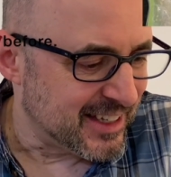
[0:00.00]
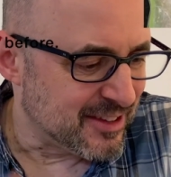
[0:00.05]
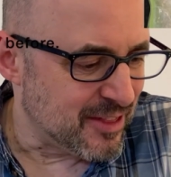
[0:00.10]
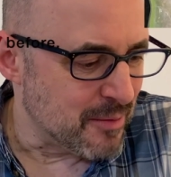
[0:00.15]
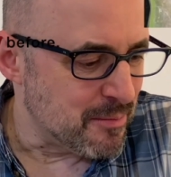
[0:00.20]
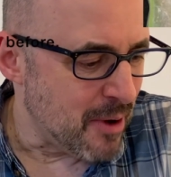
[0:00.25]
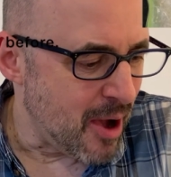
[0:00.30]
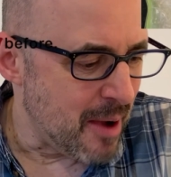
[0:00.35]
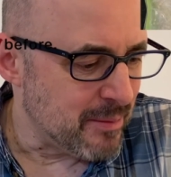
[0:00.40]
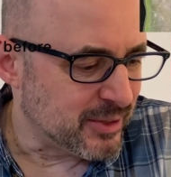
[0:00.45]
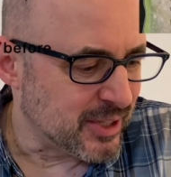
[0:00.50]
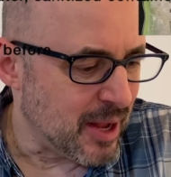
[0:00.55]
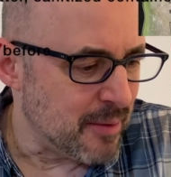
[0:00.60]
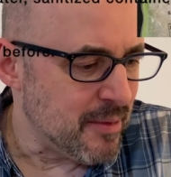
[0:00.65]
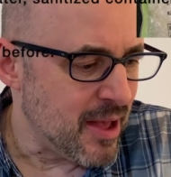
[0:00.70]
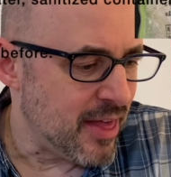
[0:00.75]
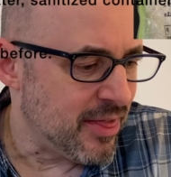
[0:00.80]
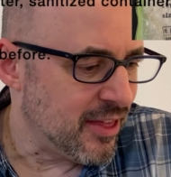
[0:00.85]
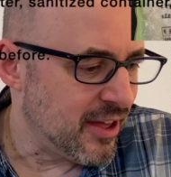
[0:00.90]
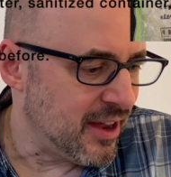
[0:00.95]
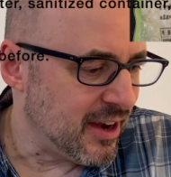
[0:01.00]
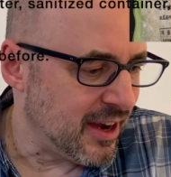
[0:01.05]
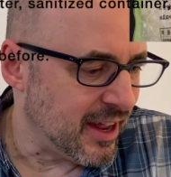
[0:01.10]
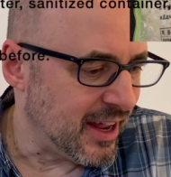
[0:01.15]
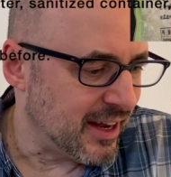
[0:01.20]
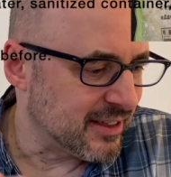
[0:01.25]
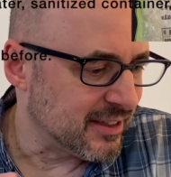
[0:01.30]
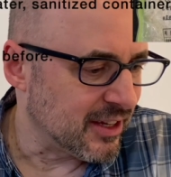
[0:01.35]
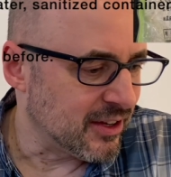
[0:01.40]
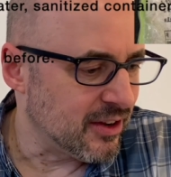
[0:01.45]
the bapche method.
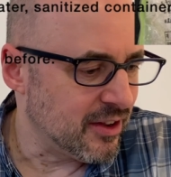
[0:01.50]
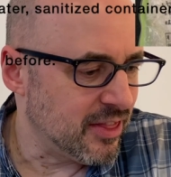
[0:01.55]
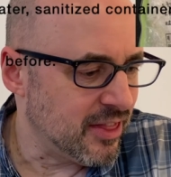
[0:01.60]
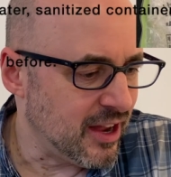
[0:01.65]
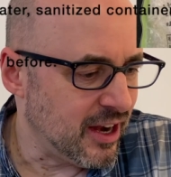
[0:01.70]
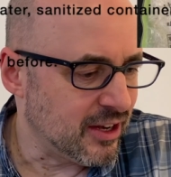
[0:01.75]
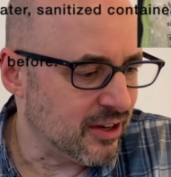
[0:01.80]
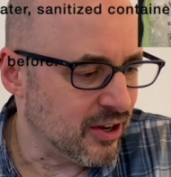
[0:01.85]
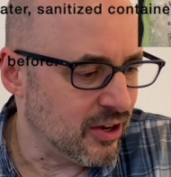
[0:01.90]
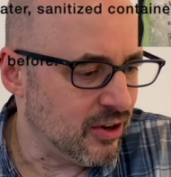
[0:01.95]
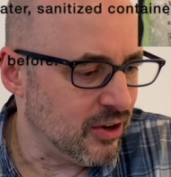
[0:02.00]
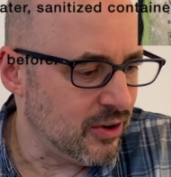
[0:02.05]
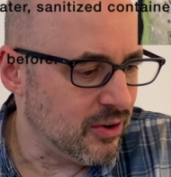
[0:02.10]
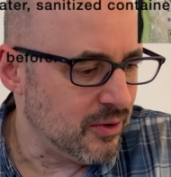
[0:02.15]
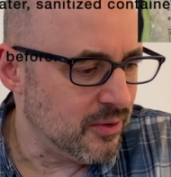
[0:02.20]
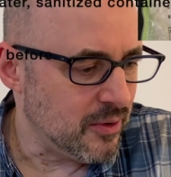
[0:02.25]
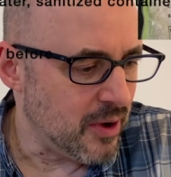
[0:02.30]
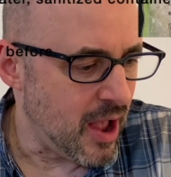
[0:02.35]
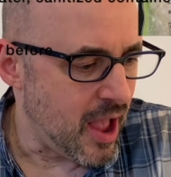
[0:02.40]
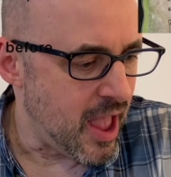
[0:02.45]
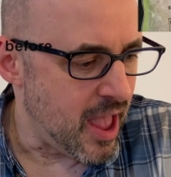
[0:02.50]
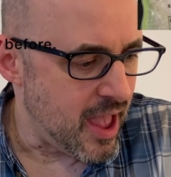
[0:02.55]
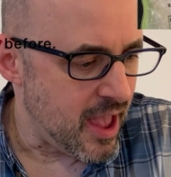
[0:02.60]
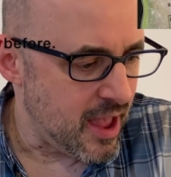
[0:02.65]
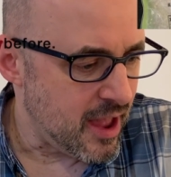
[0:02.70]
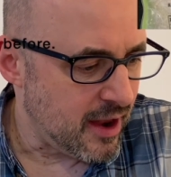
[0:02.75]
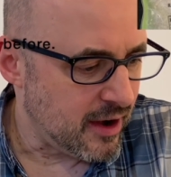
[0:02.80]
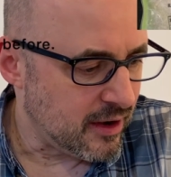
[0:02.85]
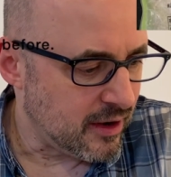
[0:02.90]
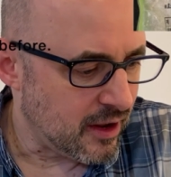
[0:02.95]
It's a good thing to do.
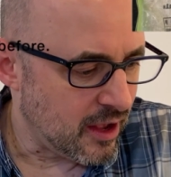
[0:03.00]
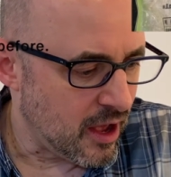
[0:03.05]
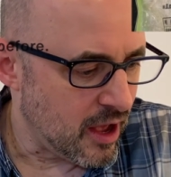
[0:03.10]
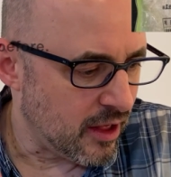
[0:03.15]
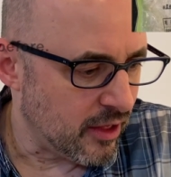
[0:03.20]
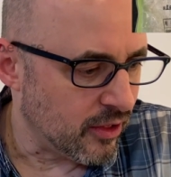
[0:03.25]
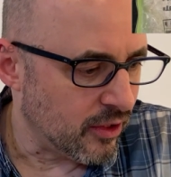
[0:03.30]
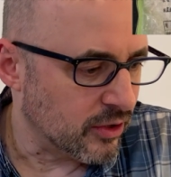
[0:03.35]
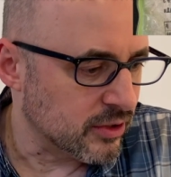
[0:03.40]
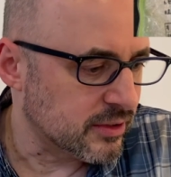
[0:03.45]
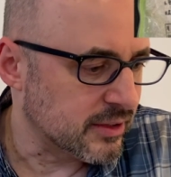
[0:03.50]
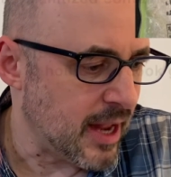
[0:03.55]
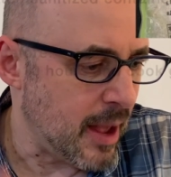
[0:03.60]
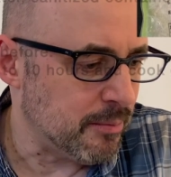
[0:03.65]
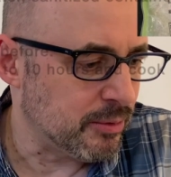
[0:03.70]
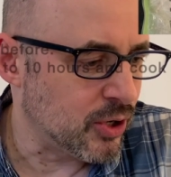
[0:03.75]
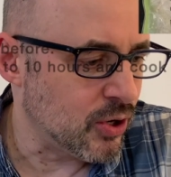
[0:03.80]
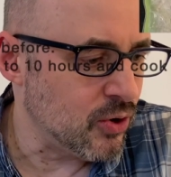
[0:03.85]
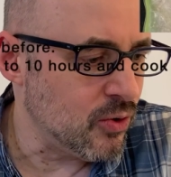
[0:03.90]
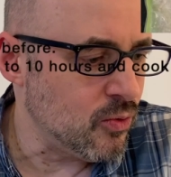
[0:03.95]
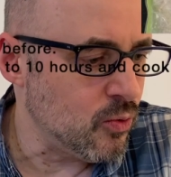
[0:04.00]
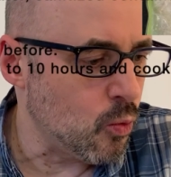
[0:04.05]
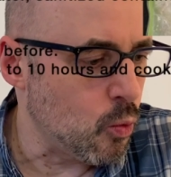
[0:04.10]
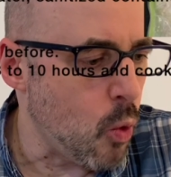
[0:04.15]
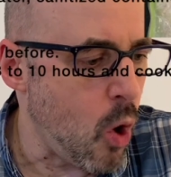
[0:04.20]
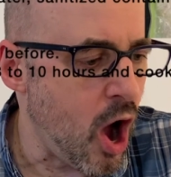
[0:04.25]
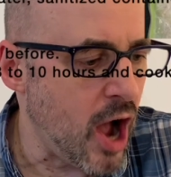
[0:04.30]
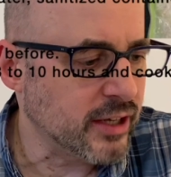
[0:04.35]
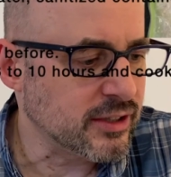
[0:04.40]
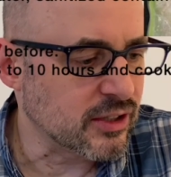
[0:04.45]
And step 2,
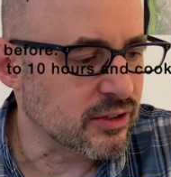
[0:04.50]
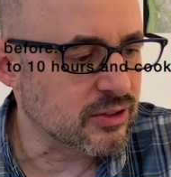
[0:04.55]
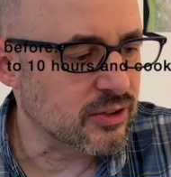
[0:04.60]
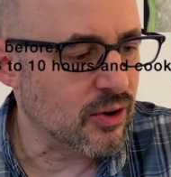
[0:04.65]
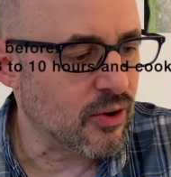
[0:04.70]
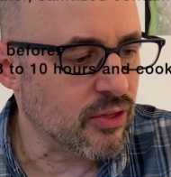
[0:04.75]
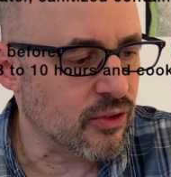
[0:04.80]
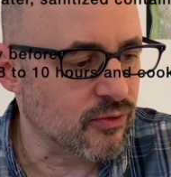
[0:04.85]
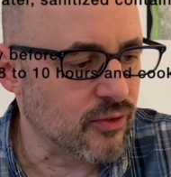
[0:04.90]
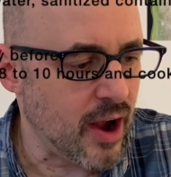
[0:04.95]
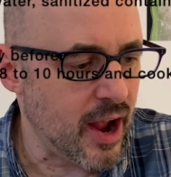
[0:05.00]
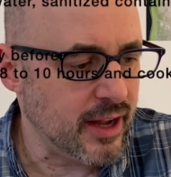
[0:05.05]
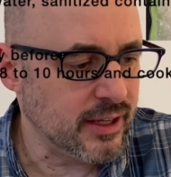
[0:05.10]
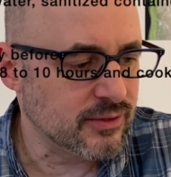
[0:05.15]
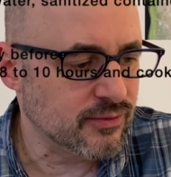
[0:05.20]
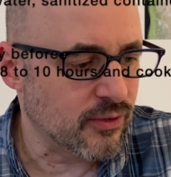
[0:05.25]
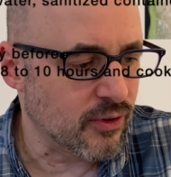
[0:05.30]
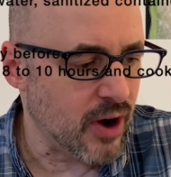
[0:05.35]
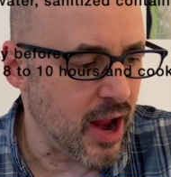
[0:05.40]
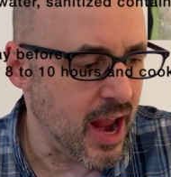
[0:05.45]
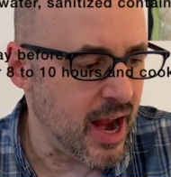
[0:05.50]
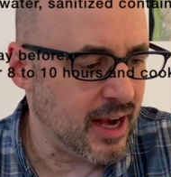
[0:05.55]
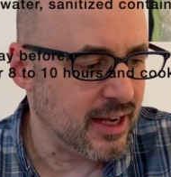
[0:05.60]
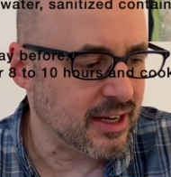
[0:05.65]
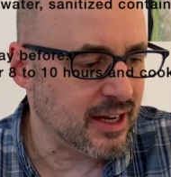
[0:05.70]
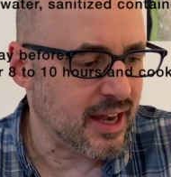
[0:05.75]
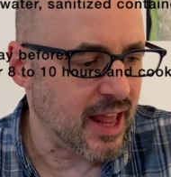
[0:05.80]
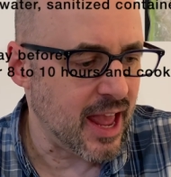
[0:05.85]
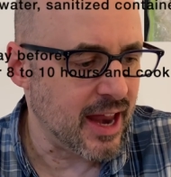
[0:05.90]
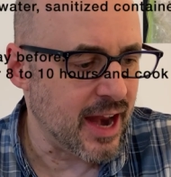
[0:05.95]
wash and soak the rice for 8 to
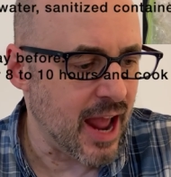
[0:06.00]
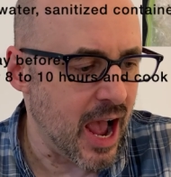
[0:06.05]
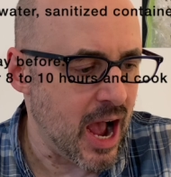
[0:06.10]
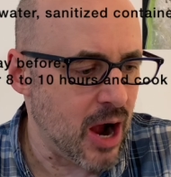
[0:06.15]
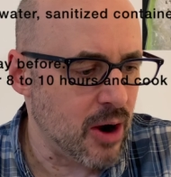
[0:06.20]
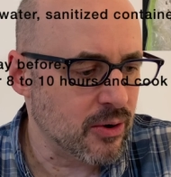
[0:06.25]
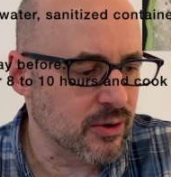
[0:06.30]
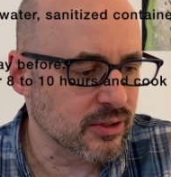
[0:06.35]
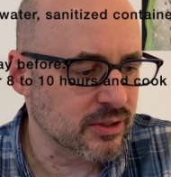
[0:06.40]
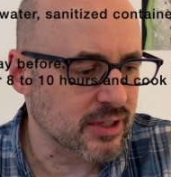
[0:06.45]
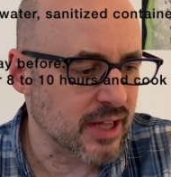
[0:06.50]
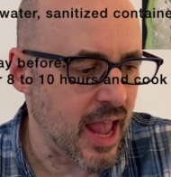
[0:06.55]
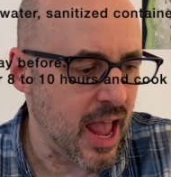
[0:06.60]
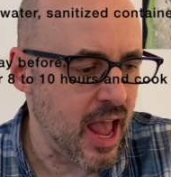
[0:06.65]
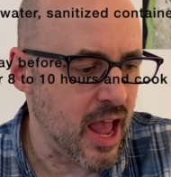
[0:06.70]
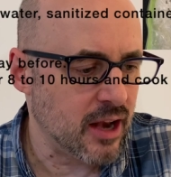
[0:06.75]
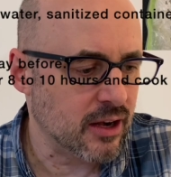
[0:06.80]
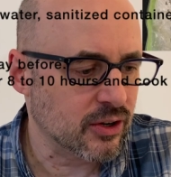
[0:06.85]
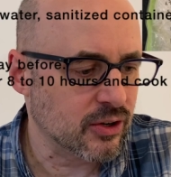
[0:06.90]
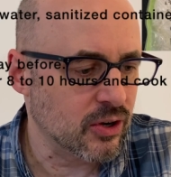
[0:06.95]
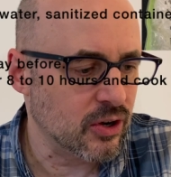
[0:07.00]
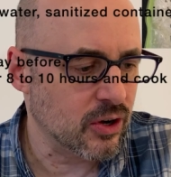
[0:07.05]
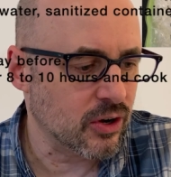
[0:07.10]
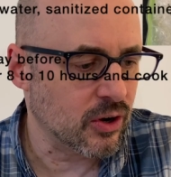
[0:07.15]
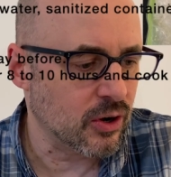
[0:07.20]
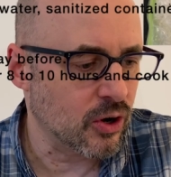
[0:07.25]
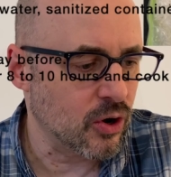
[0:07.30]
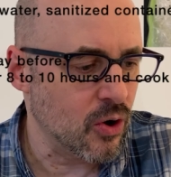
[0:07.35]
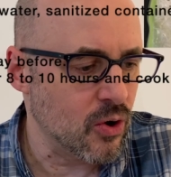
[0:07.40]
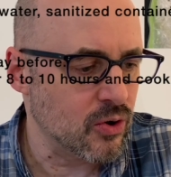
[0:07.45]
10 hours and
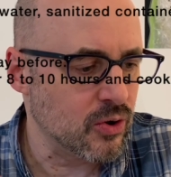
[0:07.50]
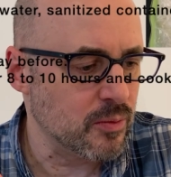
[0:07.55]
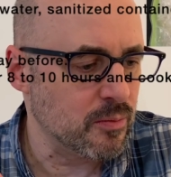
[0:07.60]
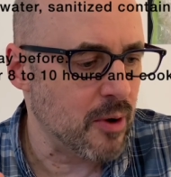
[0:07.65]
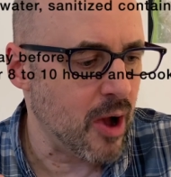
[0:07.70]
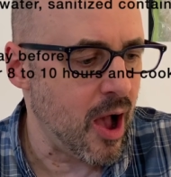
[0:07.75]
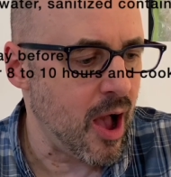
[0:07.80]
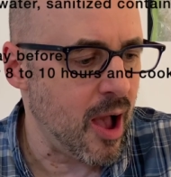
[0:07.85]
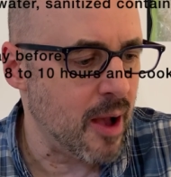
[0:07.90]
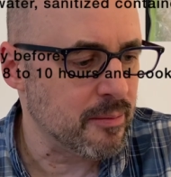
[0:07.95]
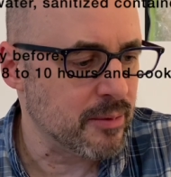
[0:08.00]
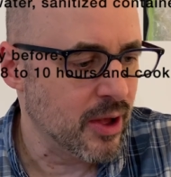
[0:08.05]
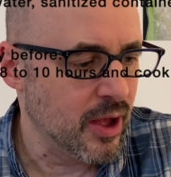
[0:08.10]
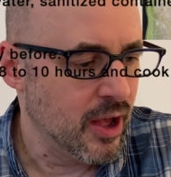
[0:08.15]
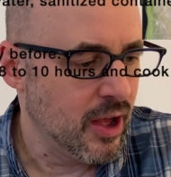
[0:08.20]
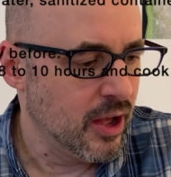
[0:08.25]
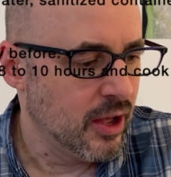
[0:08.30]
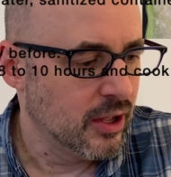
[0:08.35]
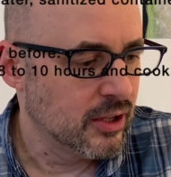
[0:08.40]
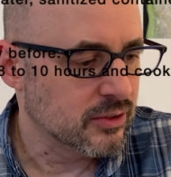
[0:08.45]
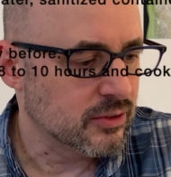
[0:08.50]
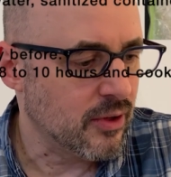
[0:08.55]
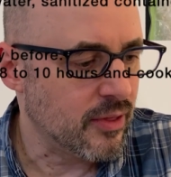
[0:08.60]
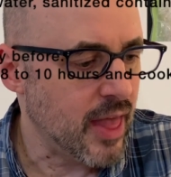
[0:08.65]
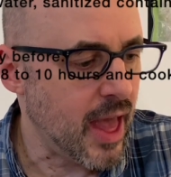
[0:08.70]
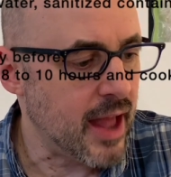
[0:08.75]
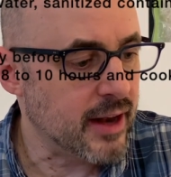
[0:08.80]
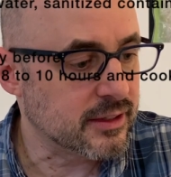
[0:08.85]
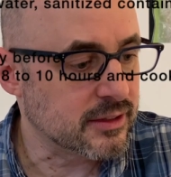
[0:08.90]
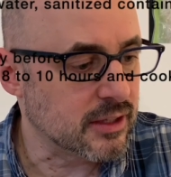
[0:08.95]
cook godubab. So
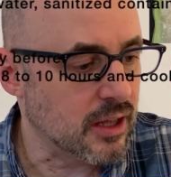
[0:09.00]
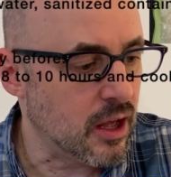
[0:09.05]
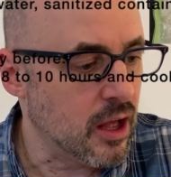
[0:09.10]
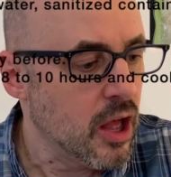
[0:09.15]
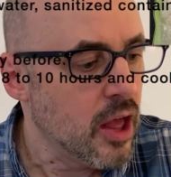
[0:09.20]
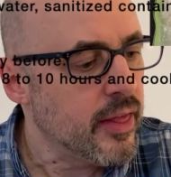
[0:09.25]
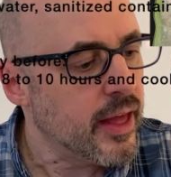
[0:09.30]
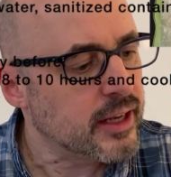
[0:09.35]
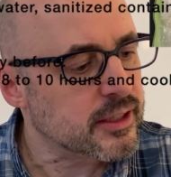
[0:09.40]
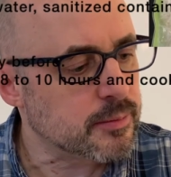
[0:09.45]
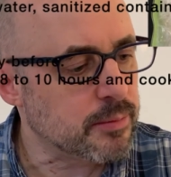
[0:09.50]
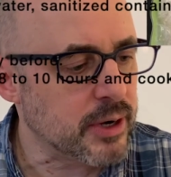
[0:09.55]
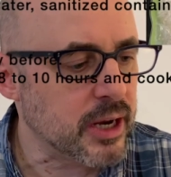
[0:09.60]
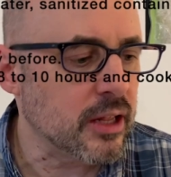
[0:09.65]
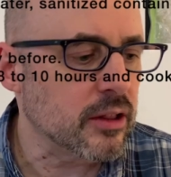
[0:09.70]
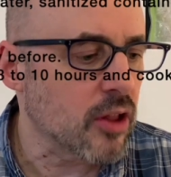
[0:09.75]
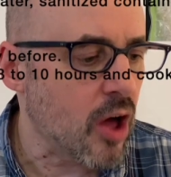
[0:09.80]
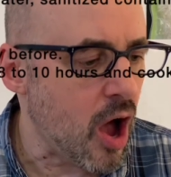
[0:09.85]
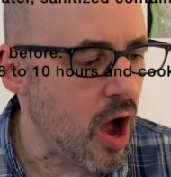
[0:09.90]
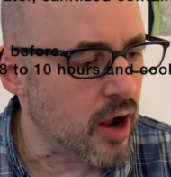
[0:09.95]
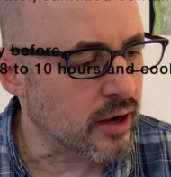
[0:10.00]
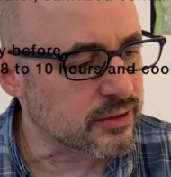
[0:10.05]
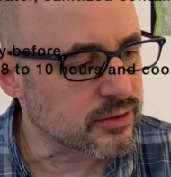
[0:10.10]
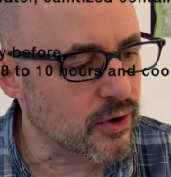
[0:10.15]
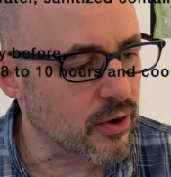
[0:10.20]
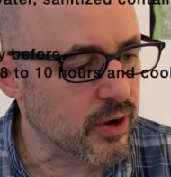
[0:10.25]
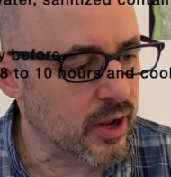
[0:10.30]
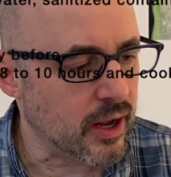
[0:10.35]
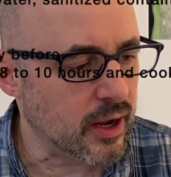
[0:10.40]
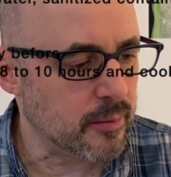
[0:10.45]
that's a pretty long
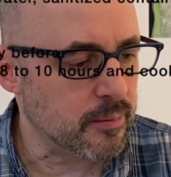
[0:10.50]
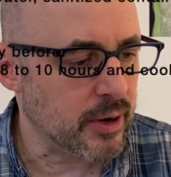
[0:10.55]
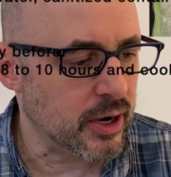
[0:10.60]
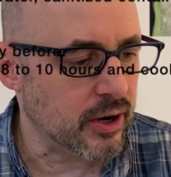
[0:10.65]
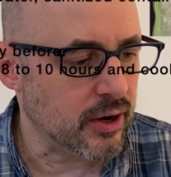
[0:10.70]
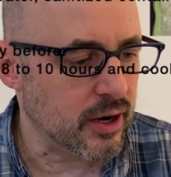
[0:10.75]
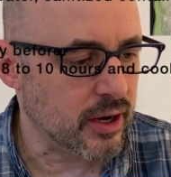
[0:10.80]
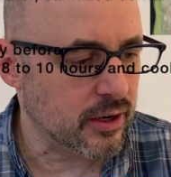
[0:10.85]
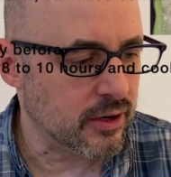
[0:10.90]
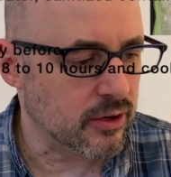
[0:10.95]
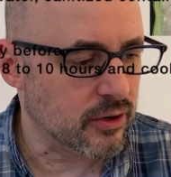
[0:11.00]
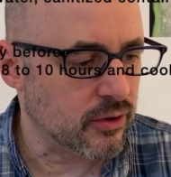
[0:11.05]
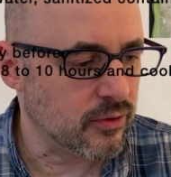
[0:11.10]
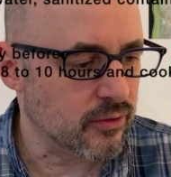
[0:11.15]
soaking period to